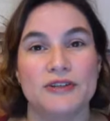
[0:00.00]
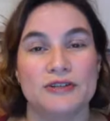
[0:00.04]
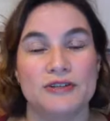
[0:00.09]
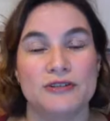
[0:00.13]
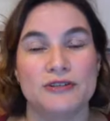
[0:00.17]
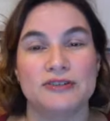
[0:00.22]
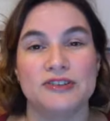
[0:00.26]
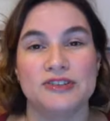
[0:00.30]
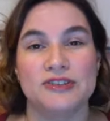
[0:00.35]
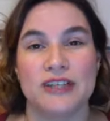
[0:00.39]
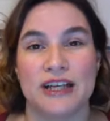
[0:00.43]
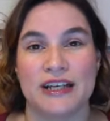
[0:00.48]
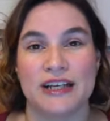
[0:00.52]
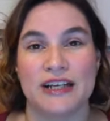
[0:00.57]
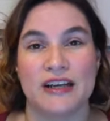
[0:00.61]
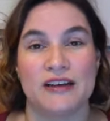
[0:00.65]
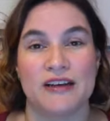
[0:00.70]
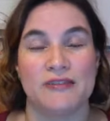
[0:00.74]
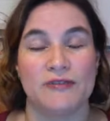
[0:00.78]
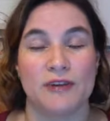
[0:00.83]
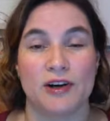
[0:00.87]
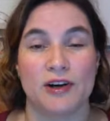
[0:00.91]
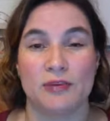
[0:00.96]
use any
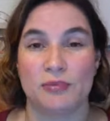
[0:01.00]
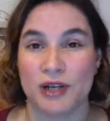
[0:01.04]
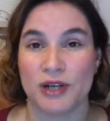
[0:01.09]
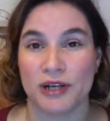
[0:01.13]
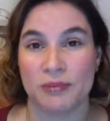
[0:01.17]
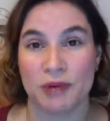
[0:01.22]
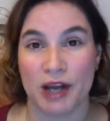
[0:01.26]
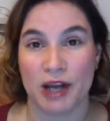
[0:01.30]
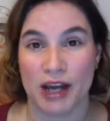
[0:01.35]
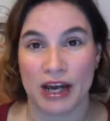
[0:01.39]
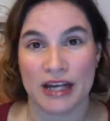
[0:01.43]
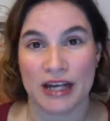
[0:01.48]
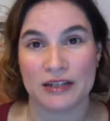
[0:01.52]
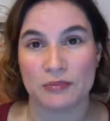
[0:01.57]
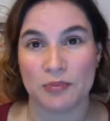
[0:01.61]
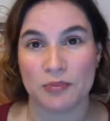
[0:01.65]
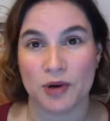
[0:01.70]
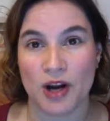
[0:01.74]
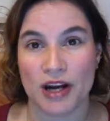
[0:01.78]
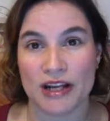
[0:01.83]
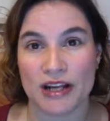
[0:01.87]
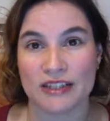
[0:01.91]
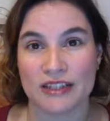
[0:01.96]
of our prebiotic
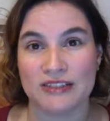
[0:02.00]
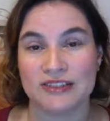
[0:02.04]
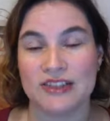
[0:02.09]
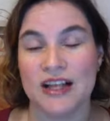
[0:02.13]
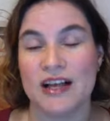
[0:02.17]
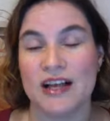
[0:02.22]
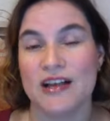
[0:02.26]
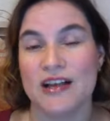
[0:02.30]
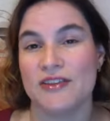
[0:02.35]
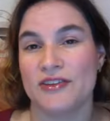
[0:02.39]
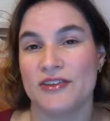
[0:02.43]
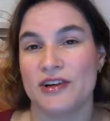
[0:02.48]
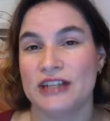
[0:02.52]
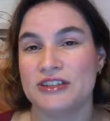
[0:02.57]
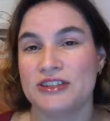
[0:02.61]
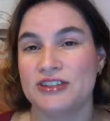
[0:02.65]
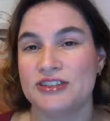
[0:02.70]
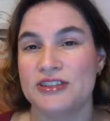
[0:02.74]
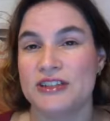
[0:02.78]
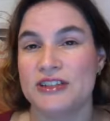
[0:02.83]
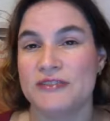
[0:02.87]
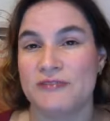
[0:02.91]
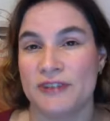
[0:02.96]
products, they're
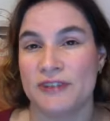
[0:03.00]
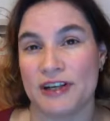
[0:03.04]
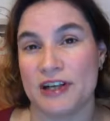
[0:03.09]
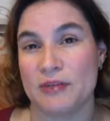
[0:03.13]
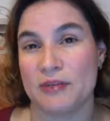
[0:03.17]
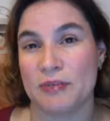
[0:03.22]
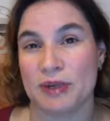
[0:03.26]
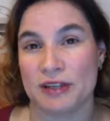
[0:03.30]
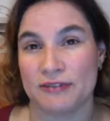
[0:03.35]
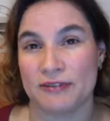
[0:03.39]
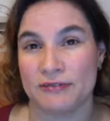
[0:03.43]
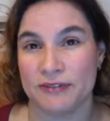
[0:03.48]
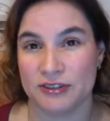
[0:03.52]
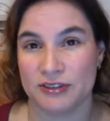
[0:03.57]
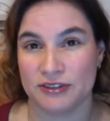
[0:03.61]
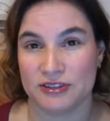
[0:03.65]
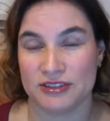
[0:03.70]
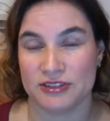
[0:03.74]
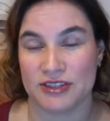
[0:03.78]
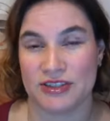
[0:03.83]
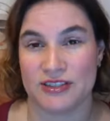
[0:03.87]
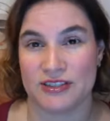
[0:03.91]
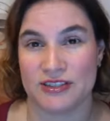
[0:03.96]
actually very
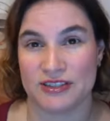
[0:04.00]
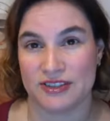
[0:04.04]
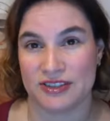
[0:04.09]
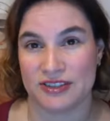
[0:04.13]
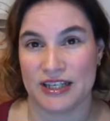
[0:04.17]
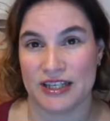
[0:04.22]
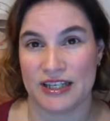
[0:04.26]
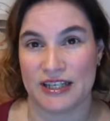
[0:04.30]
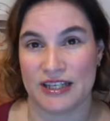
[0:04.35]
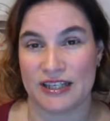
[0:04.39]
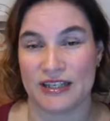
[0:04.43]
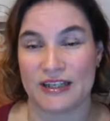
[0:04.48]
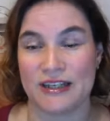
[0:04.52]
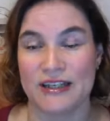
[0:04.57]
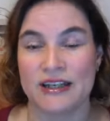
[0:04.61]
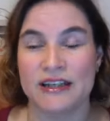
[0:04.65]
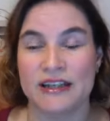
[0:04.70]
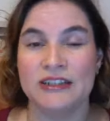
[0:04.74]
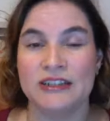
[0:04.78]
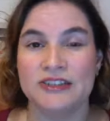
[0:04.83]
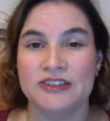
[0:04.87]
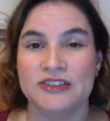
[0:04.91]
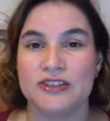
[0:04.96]
beneficial to the skin.
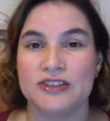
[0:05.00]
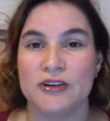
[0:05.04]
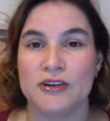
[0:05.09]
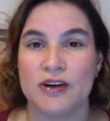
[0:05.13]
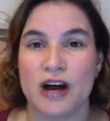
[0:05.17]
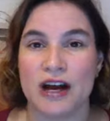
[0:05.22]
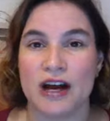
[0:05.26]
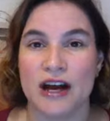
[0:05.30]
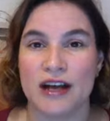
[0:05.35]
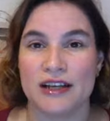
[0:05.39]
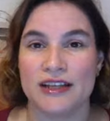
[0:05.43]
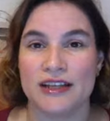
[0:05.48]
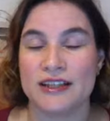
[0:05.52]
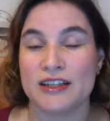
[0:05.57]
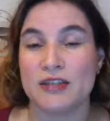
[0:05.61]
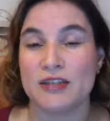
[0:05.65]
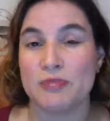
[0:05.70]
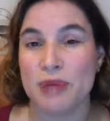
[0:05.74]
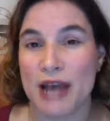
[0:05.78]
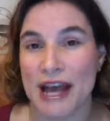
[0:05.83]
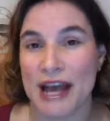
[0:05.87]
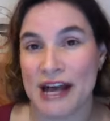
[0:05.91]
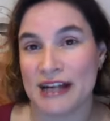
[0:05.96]
So in
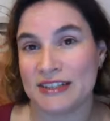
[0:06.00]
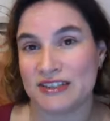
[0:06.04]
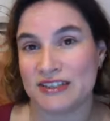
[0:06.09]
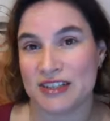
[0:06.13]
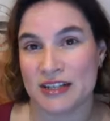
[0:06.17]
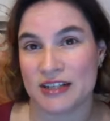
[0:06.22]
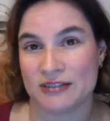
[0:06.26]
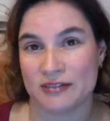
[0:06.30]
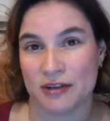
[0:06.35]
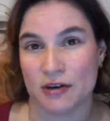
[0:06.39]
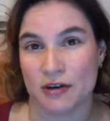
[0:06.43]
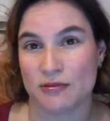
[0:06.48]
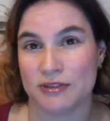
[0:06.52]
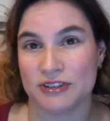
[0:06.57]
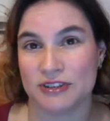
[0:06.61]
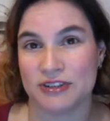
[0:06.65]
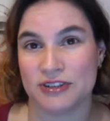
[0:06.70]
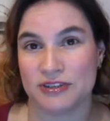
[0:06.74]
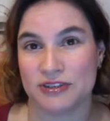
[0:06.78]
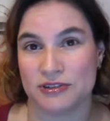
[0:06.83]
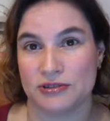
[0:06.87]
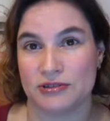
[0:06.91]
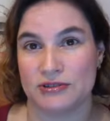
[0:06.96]
the past, I've
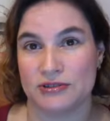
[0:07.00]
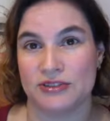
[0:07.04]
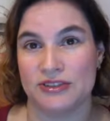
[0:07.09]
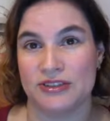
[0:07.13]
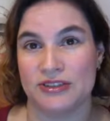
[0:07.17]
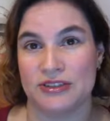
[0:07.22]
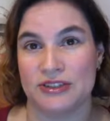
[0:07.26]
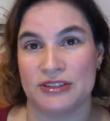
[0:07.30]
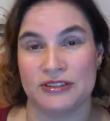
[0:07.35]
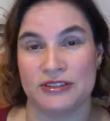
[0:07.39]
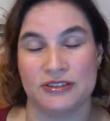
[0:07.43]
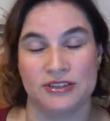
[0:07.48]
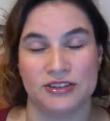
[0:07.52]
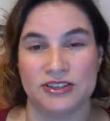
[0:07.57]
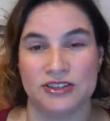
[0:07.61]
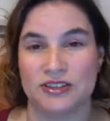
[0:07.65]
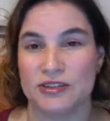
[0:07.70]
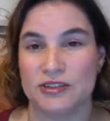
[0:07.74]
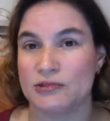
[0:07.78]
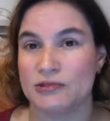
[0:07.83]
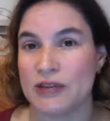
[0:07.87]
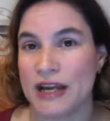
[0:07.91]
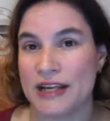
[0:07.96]
always used just
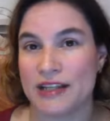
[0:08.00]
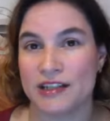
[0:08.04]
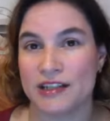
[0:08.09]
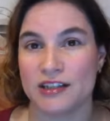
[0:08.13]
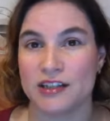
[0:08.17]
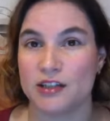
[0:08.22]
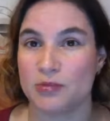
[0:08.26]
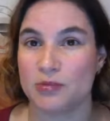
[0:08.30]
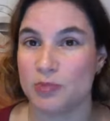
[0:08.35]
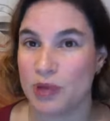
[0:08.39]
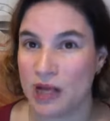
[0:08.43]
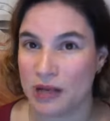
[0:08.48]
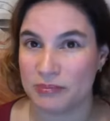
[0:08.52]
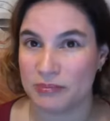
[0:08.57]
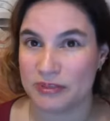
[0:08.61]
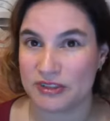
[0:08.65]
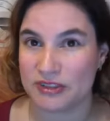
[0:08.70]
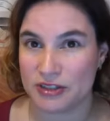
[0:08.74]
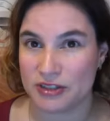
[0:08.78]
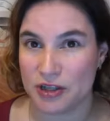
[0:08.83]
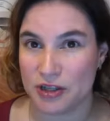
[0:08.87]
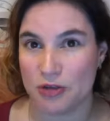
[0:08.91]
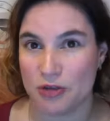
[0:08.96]
a regular pump
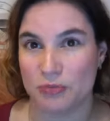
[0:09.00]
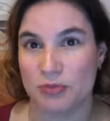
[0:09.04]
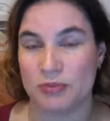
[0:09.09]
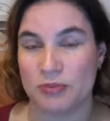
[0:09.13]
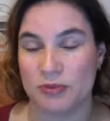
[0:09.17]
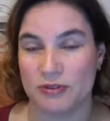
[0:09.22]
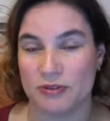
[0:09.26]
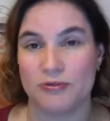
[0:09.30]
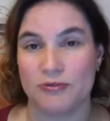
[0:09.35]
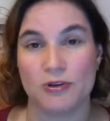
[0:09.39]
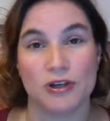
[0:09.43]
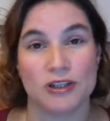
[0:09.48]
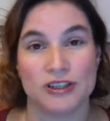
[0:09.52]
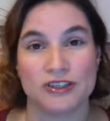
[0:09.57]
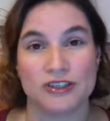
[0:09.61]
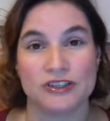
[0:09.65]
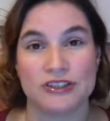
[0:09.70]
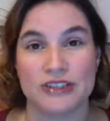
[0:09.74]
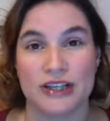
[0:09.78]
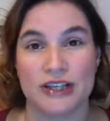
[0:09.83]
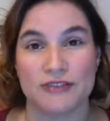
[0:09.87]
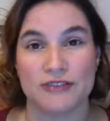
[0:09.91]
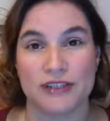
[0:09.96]
soap before
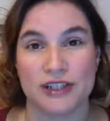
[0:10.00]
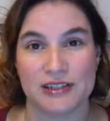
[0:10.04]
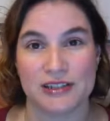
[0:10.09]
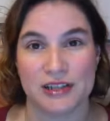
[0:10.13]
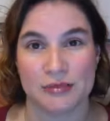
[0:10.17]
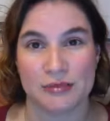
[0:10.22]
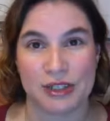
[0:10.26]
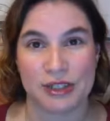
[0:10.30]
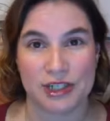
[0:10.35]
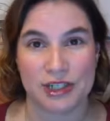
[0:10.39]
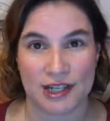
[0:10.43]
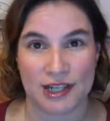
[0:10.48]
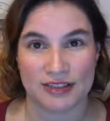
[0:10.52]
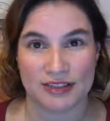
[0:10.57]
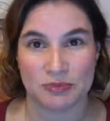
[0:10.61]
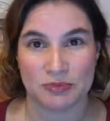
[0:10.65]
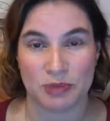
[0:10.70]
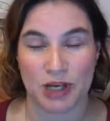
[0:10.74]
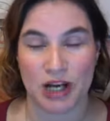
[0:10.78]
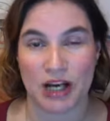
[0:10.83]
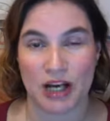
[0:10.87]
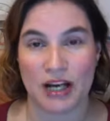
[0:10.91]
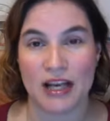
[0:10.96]
discovering Lemongrass
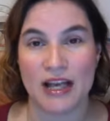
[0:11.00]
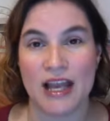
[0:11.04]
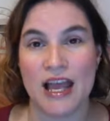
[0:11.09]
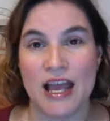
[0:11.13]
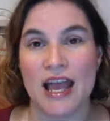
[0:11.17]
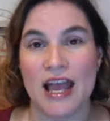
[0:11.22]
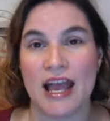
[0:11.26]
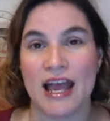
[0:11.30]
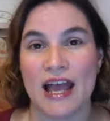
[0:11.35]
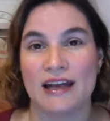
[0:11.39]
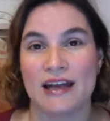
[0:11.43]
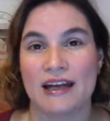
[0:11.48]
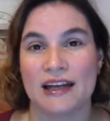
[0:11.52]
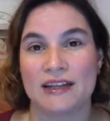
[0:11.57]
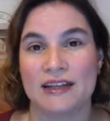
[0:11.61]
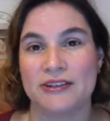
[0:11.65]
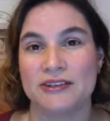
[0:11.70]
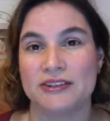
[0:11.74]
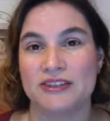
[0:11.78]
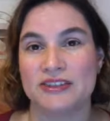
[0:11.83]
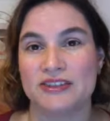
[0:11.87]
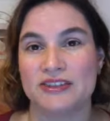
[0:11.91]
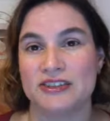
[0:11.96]
Spa. And I
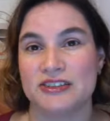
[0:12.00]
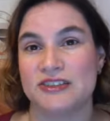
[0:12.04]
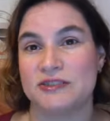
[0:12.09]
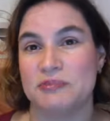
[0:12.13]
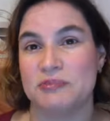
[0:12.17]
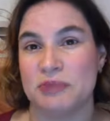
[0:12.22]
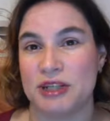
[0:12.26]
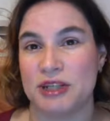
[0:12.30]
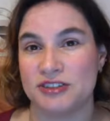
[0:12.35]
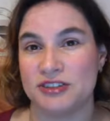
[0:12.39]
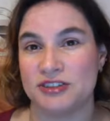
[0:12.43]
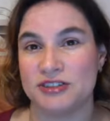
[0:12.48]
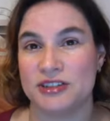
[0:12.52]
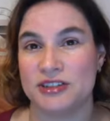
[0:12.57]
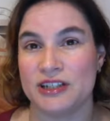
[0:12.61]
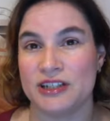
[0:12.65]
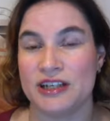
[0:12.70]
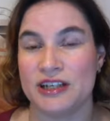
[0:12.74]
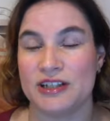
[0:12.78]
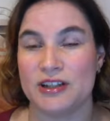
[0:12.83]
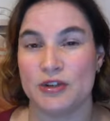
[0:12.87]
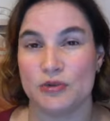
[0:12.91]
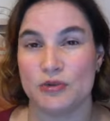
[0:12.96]
noticed, especially
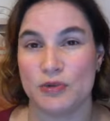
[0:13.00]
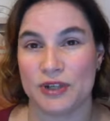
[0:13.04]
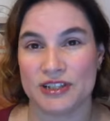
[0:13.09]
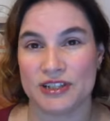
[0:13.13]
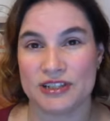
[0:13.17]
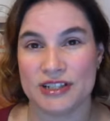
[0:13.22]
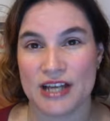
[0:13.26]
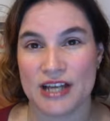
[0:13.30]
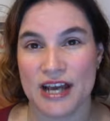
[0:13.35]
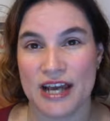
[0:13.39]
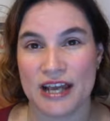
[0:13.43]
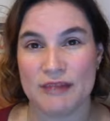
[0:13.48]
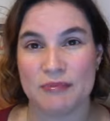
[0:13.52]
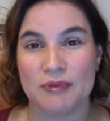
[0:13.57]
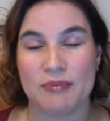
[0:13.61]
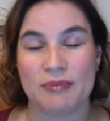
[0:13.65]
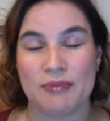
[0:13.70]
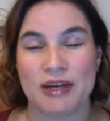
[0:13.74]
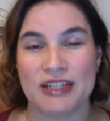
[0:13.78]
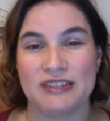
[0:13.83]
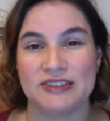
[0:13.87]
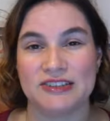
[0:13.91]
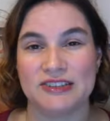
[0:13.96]
in the wintertime,
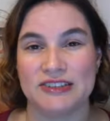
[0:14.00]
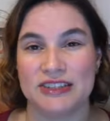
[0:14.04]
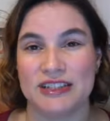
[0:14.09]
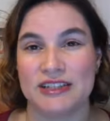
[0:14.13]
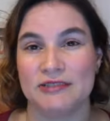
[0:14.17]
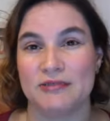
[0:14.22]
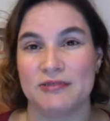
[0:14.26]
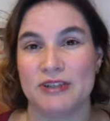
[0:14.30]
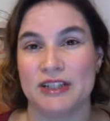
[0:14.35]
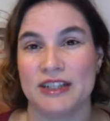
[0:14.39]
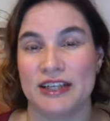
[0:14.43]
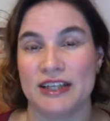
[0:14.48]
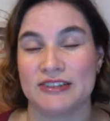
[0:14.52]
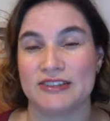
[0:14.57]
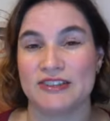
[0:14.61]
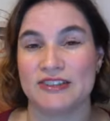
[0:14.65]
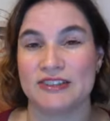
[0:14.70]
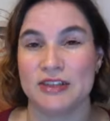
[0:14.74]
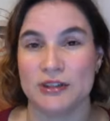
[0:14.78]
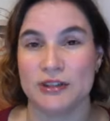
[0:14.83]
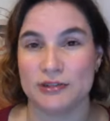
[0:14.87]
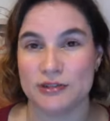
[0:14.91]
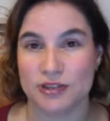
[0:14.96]
my skin would get
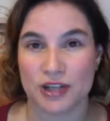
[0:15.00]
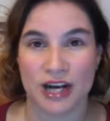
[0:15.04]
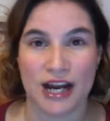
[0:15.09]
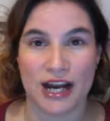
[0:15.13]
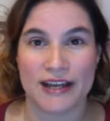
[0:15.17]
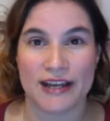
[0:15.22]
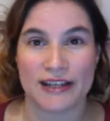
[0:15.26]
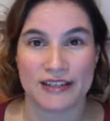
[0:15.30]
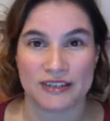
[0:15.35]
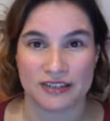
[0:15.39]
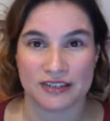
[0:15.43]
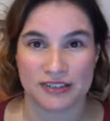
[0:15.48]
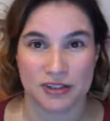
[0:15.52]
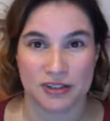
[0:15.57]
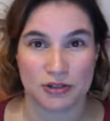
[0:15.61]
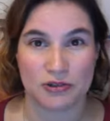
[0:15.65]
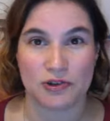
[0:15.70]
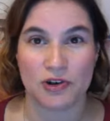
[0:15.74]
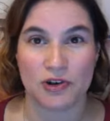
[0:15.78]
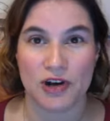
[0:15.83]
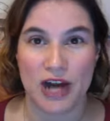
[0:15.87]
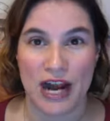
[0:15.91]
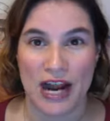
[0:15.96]
so dry and so
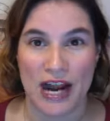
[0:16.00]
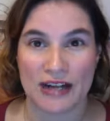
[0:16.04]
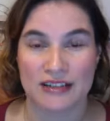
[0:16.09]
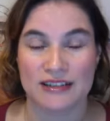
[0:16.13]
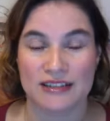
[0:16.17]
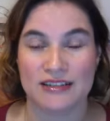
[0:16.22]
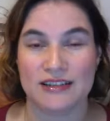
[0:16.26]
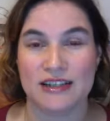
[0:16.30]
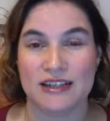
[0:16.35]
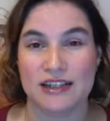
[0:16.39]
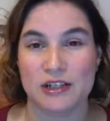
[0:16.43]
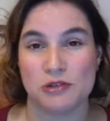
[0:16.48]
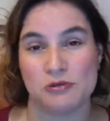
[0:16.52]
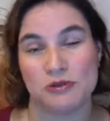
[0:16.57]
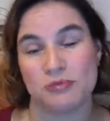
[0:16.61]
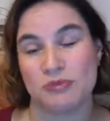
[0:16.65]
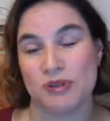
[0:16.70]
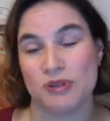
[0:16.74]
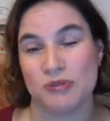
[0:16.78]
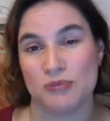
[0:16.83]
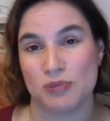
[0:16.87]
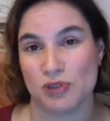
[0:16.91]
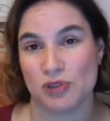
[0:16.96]
cracked that it would
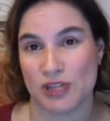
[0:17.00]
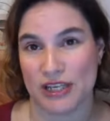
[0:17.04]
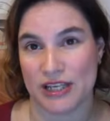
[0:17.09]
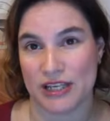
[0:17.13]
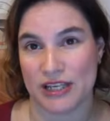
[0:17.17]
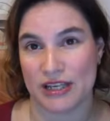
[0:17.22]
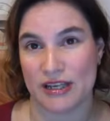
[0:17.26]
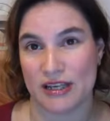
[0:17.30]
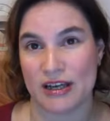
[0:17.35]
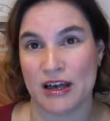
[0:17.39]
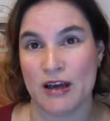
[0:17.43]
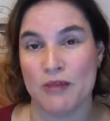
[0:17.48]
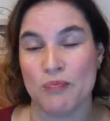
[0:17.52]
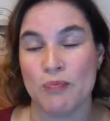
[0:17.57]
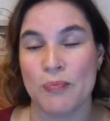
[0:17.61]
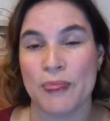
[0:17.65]
be bleeding.